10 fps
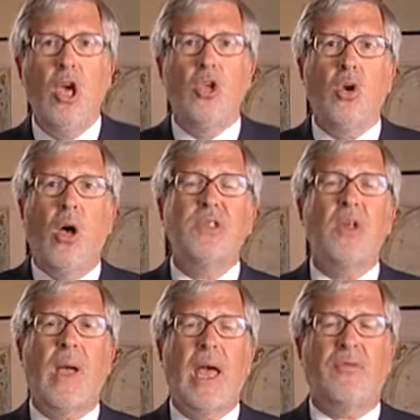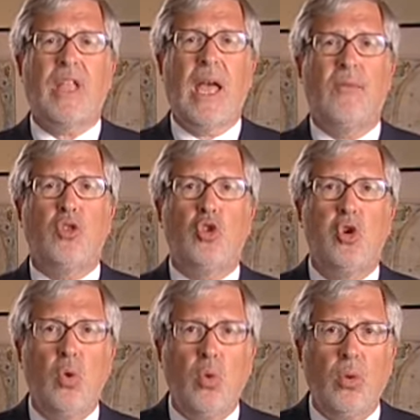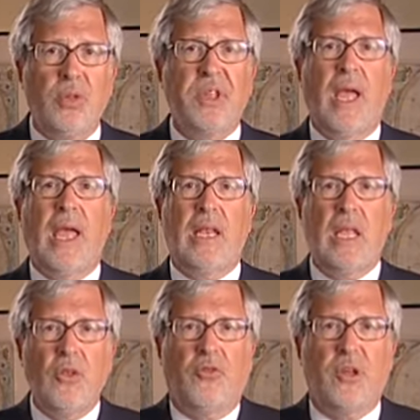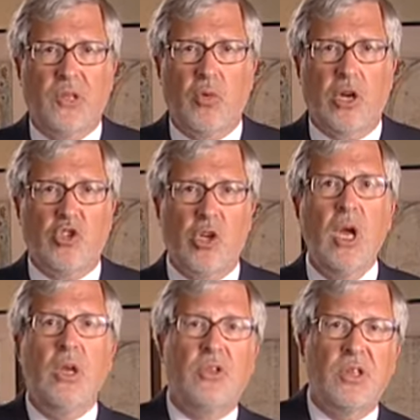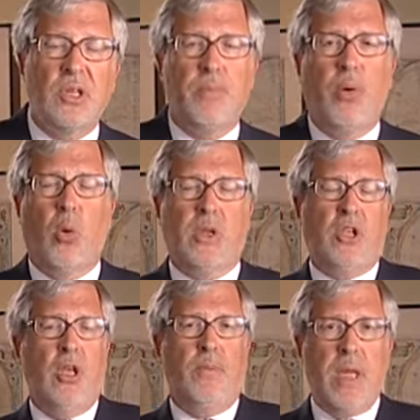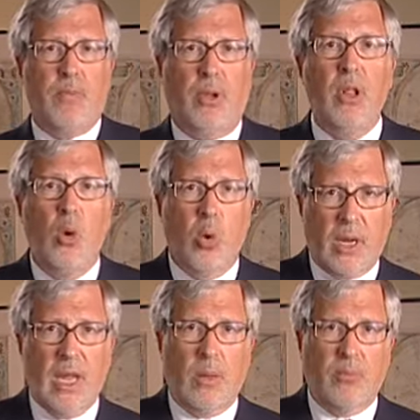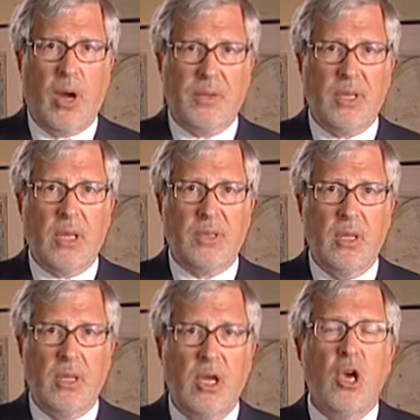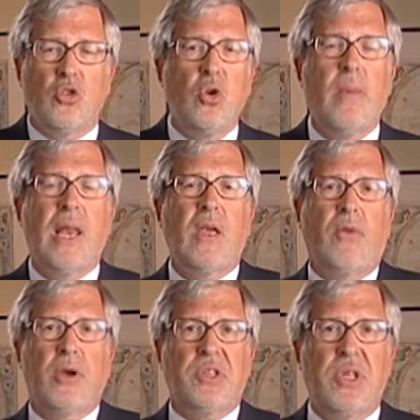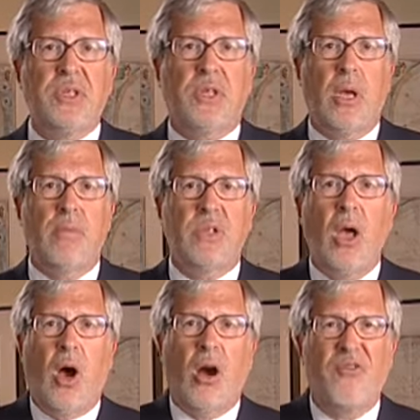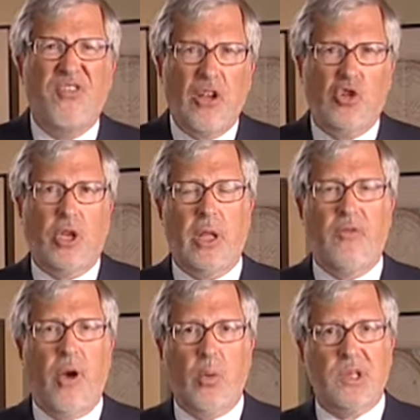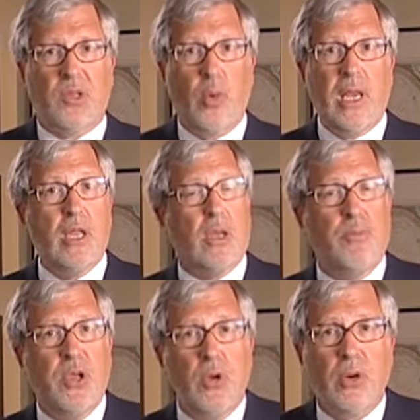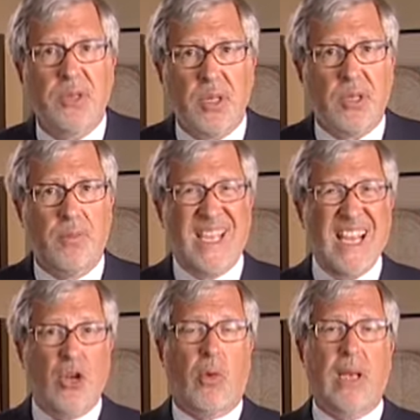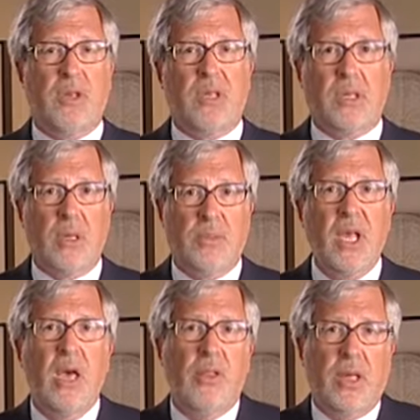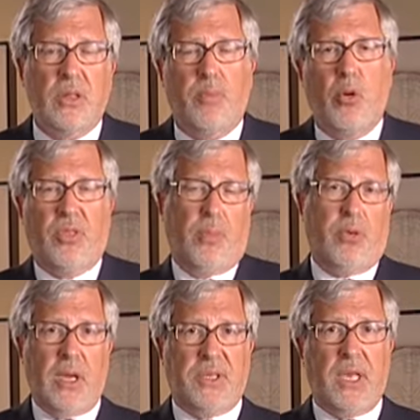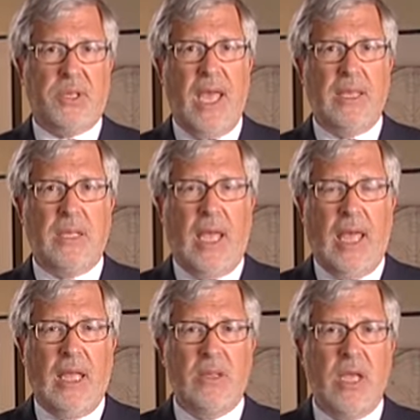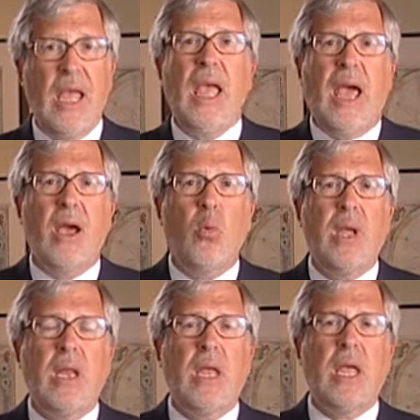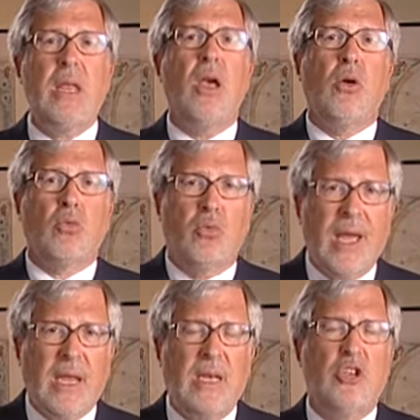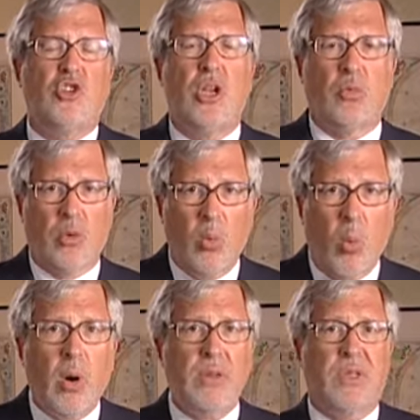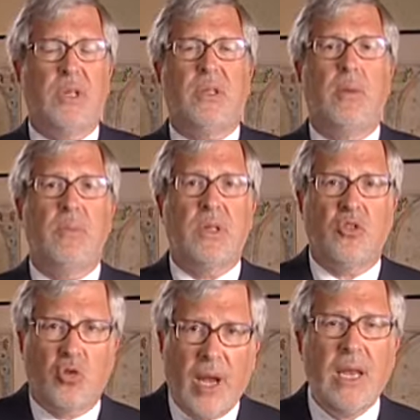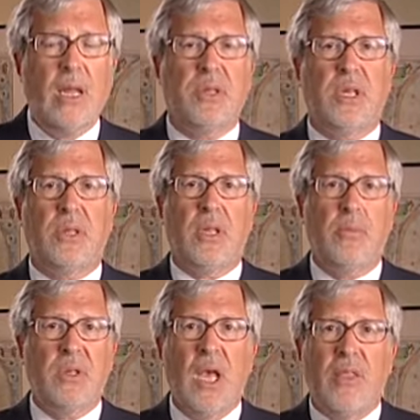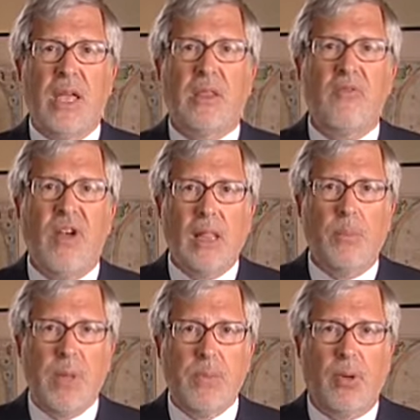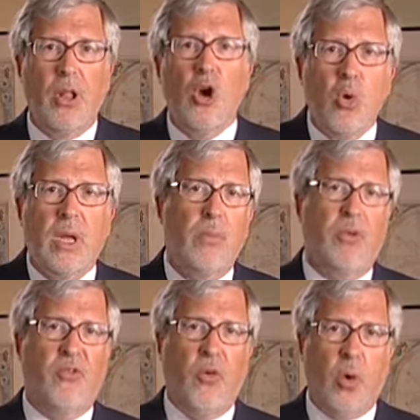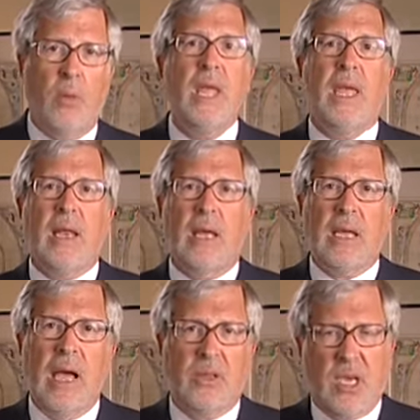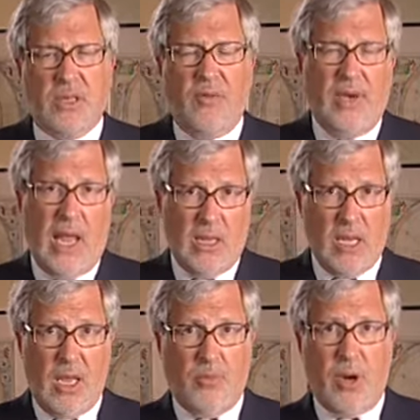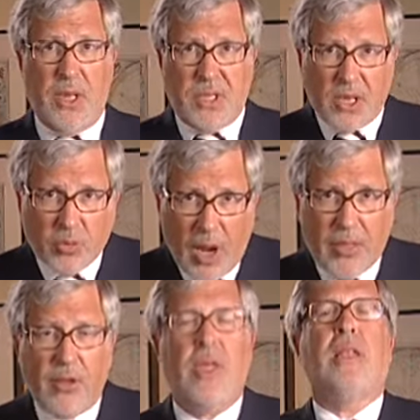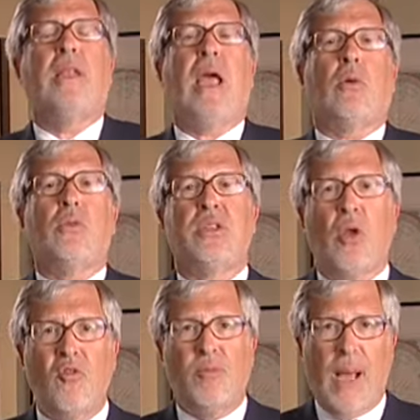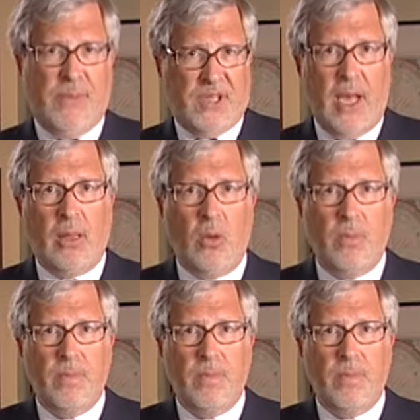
You also have to have tools and infrastructure to support people working in process. Too many of our systems are functionally focused. We need computer systems, integrated systems that support the process end to end, and we need recognition, reward systems, training systems that develop people who can perform in a context of an end-to-end process rather than a narrow stovepipe silo.